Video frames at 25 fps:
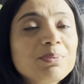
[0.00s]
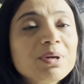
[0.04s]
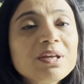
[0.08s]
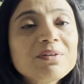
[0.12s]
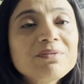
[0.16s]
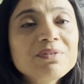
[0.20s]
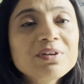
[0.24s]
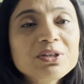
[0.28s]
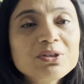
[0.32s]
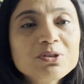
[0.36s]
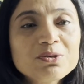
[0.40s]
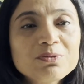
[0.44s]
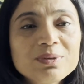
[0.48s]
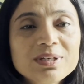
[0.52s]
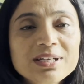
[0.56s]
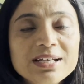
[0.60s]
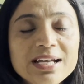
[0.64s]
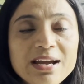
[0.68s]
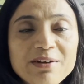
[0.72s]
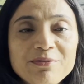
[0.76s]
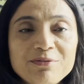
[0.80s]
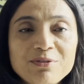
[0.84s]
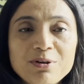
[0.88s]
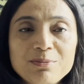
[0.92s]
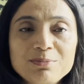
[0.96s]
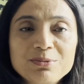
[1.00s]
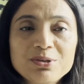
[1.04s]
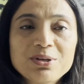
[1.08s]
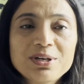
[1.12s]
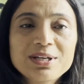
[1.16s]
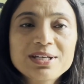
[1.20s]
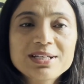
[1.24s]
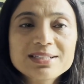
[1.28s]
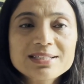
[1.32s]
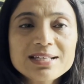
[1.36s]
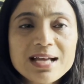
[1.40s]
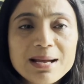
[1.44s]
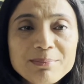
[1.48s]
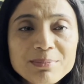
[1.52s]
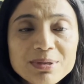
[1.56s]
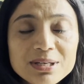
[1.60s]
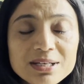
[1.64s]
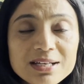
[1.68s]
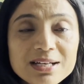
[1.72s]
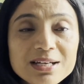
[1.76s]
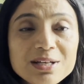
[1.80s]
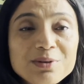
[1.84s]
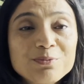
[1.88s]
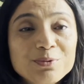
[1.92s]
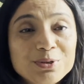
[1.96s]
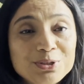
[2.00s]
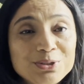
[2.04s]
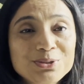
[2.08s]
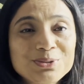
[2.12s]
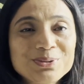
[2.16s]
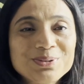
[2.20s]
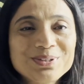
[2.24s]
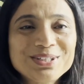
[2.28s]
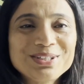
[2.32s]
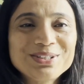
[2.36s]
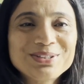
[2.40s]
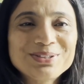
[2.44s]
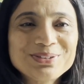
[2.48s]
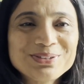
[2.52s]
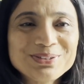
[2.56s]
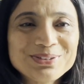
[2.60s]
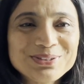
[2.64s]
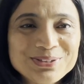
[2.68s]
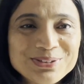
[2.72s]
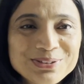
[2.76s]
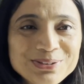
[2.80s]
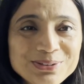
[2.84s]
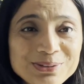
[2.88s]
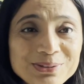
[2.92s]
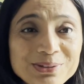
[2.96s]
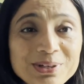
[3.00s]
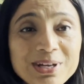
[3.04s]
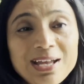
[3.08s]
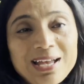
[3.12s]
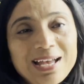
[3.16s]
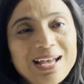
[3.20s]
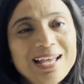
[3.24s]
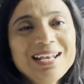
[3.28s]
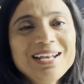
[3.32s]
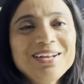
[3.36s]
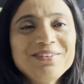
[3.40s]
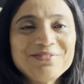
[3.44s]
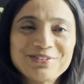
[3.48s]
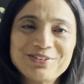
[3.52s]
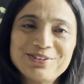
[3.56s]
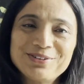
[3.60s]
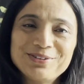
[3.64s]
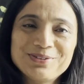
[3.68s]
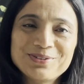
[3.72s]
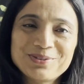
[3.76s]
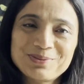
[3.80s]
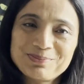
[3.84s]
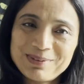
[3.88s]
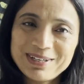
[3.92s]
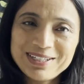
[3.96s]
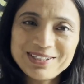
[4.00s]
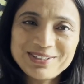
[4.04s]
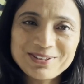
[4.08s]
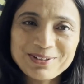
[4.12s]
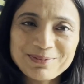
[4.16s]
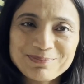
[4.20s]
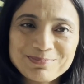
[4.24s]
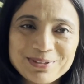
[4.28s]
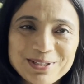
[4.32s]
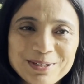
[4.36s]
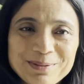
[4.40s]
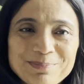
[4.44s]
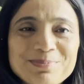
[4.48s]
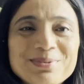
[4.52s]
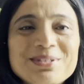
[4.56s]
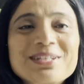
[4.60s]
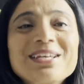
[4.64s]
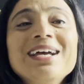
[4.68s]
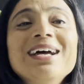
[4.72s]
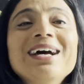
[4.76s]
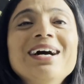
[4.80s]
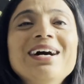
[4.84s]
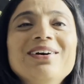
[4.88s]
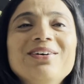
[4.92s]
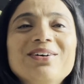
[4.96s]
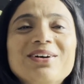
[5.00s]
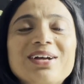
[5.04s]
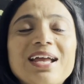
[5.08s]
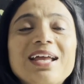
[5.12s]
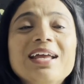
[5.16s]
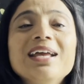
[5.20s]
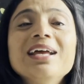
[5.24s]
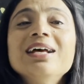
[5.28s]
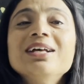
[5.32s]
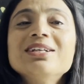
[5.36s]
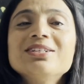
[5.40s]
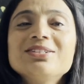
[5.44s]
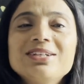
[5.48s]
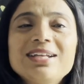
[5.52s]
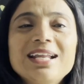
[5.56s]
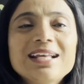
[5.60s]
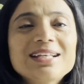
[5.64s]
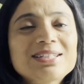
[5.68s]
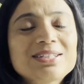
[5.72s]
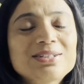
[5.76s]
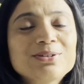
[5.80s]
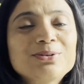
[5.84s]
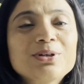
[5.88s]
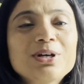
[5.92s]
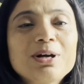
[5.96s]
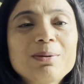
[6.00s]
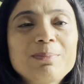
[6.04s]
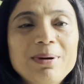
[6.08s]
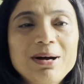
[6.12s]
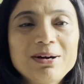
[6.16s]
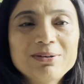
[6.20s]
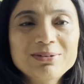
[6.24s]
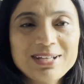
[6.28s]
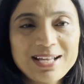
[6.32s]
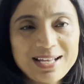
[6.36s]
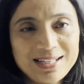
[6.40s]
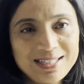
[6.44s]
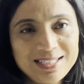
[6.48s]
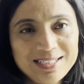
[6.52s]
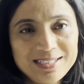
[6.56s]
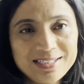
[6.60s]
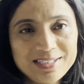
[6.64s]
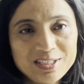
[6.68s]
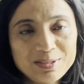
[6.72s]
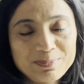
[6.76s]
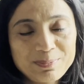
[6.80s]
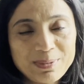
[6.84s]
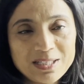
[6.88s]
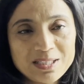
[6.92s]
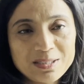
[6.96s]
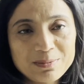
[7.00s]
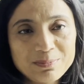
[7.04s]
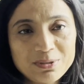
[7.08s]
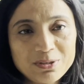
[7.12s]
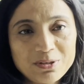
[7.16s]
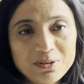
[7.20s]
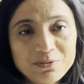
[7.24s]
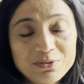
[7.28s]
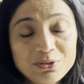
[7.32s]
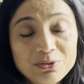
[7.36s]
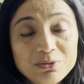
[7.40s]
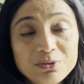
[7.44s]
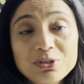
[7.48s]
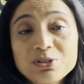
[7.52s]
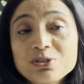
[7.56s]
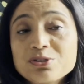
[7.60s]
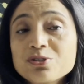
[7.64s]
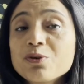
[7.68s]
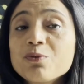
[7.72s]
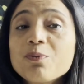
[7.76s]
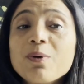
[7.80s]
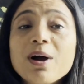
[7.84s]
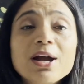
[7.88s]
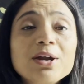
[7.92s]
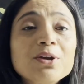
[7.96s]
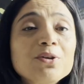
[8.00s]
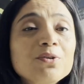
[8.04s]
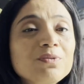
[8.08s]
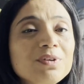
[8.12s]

of briefing you will get from your examiner, what you need to do, and of course my top tips. Okay, so let's talk about catheter specimen of urine. So why